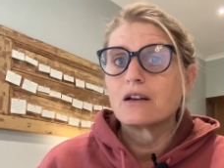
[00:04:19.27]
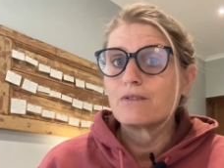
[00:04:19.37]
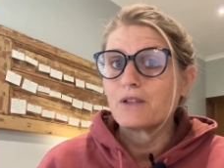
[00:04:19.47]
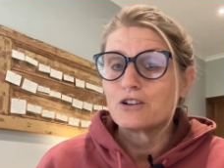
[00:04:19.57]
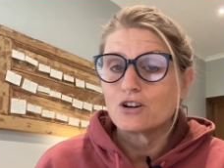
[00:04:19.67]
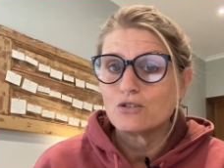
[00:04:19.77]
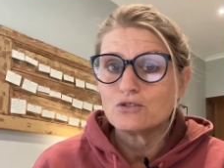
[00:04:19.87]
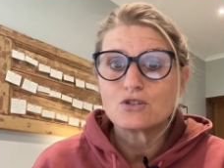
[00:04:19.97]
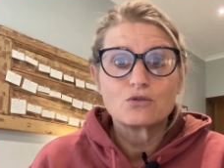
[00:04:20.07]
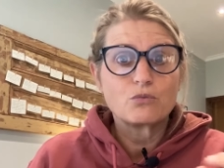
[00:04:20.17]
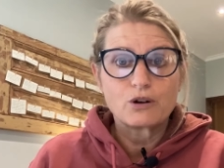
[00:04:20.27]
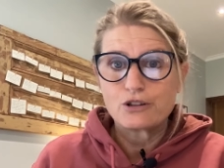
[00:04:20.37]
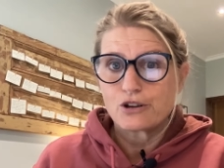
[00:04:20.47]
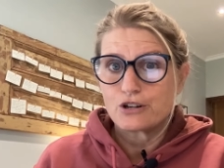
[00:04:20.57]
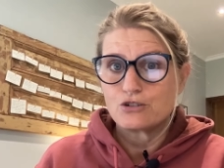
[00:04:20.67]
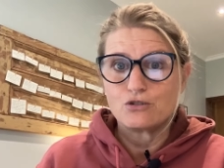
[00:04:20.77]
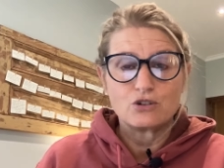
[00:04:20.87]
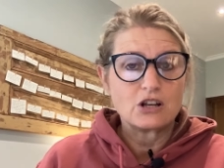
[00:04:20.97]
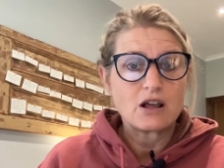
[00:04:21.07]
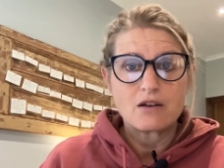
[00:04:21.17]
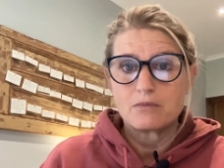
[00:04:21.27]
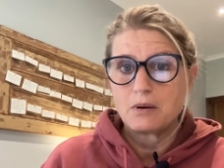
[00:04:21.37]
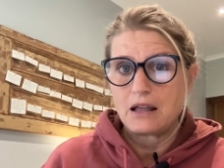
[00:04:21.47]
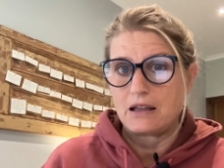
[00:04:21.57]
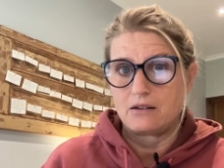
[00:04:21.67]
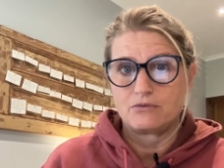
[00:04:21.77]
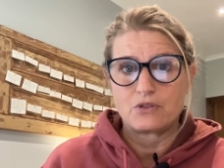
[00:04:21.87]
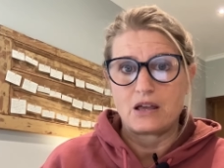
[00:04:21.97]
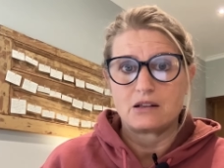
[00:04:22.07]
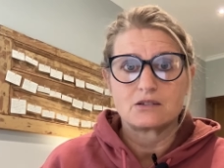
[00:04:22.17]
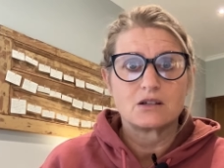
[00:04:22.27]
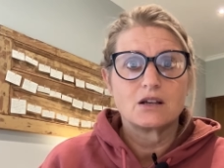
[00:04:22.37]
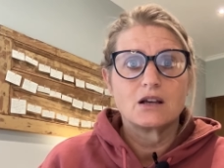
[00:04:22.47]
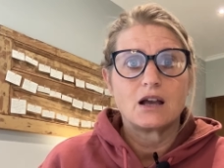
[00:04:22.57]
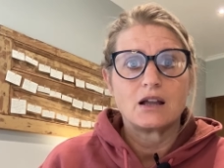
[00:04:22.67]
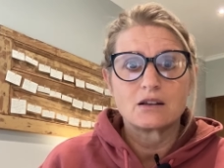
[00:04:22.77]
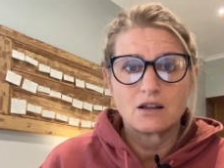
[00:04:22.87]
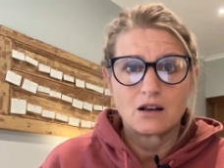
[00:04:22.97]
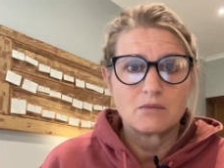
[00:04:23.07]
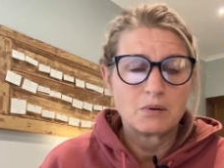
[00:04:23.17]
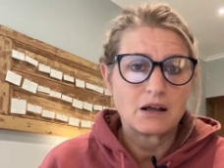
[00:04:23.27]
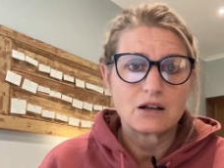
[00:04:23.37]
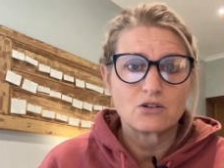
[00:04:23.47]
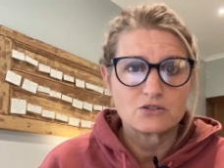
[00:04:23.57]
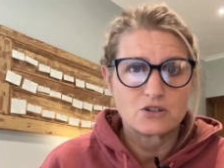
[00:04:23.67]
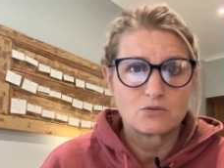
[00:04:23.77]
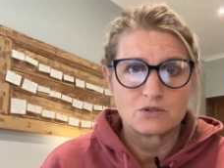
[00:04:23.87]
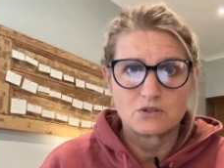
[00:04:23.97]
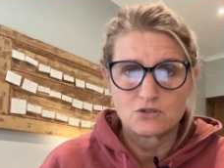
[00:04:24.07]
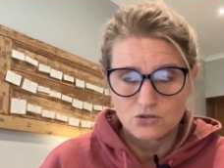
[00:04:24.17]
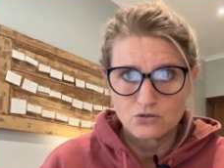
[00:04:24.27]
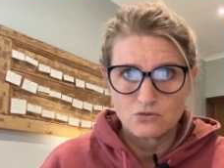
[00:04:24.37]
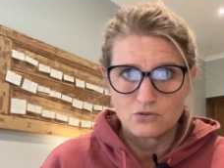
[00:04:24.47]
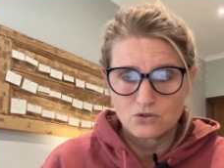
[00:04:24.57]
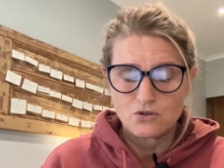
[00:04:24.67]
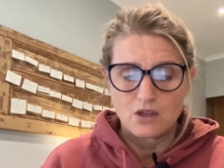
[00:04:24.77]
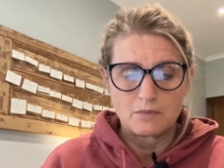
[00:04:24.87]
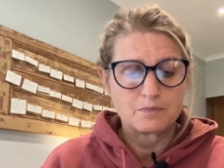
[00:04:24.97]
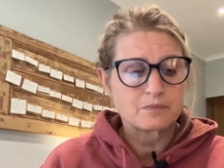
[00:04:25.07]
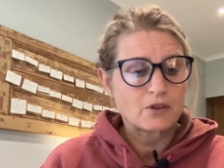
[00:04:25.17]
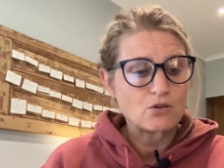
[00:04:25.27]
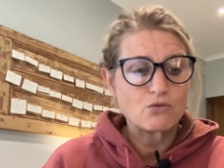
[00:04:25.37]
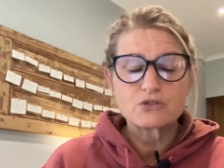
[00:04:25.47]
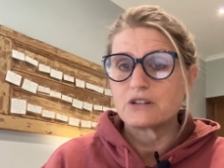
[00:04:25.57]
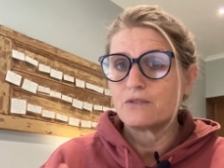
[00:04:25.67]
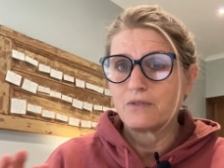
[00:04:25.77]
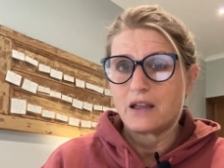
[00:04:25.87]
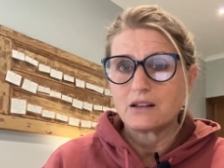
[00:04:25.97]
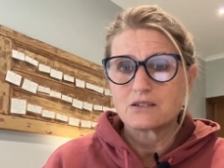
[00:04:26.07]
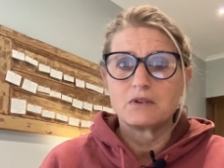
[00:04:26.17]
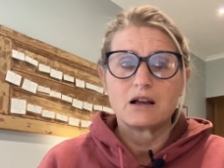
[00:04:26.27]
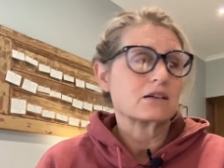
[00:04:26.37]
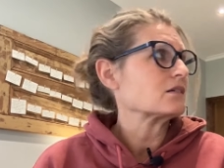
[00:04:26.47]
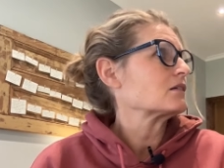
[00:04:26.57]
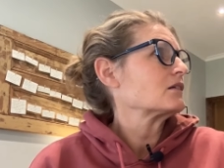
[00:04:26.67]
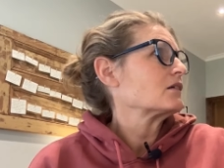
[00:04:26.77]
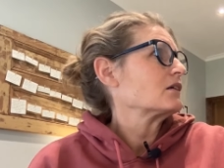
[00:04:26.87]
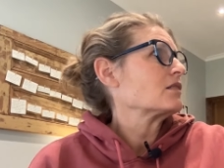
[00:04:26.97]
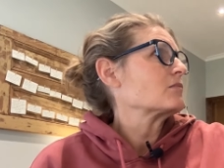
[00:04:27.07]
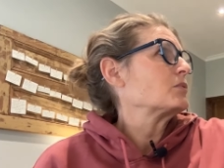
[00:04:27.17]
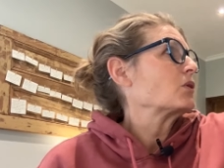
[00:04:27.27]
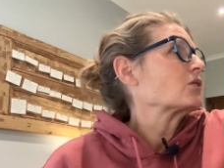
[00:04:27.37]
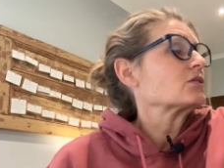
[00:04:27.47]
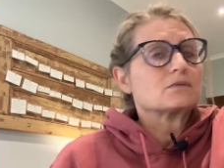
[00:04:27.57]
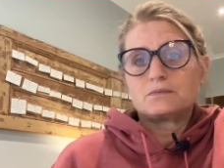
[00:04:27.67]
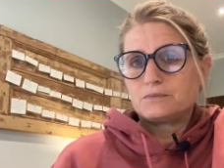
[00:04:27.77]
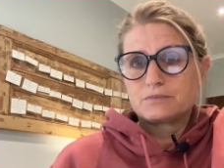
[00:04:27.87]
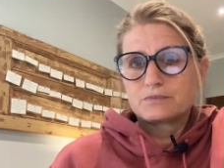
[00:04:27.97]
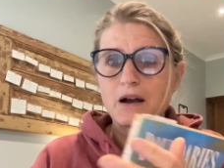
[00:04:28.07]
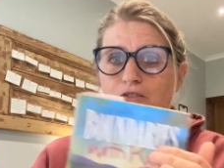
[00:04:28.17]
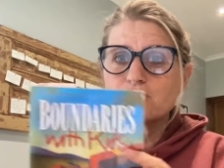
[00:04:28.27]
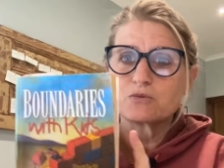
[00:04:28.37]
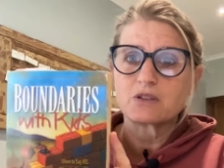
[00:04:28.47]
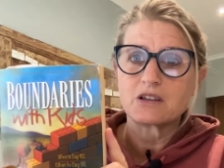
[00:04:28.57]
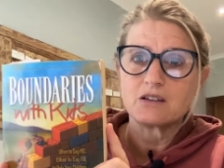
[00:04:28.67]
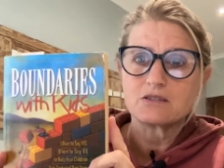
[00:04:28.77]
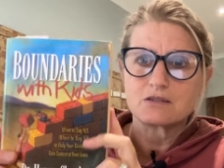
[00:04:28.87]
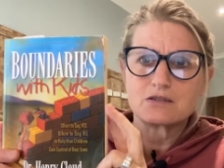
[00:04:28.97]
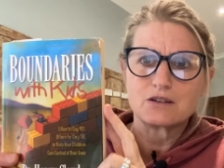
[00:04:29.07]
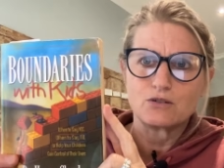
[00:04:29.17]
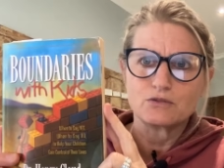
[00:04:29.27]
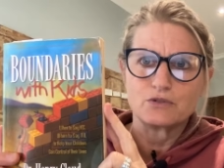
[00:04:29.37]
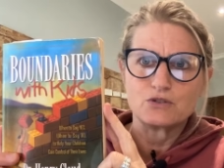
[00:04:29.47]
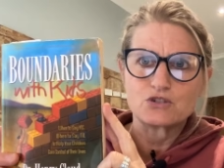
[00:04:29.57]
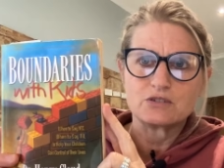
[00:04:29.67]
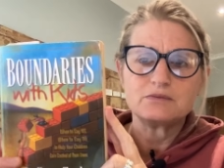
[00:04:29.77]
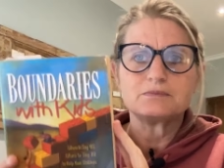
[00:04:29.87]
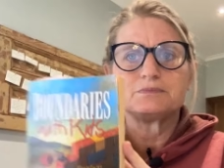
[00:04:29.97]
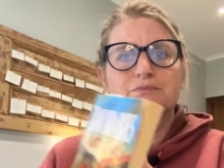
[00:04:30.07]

If they don't, what are you going to do? You need to have a plan for that and apply consequences to them. Cause and effect, like in the book Boundaries with Kids, this is the old version.